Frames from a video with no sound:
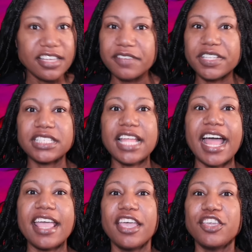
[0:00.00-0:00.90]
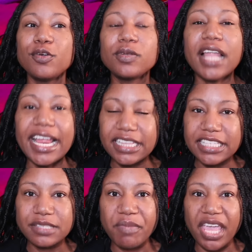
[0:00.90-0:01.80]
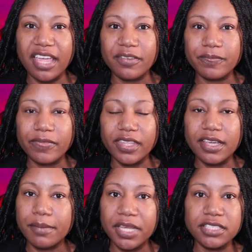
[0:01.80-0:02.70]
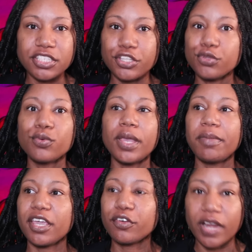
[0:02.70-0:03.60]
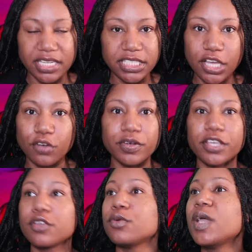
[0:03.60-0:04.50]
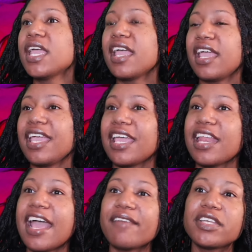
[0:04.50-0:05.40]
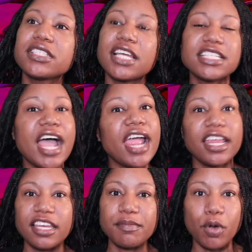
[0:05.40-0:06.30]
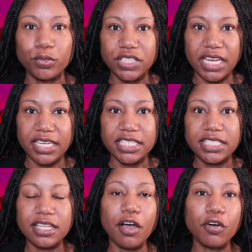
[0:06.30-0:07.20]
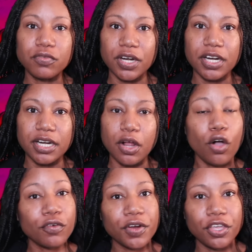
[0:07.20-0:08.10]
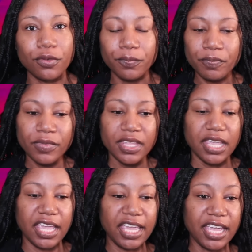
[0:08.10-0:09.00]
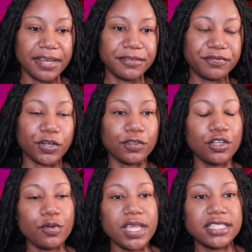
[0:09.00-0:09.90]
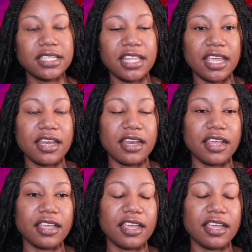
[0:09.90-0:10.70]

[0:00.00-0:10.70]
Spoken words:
of Lestat. You like this man coming to you and being crazy over you and having such heightened emotions over you. And for Louis to then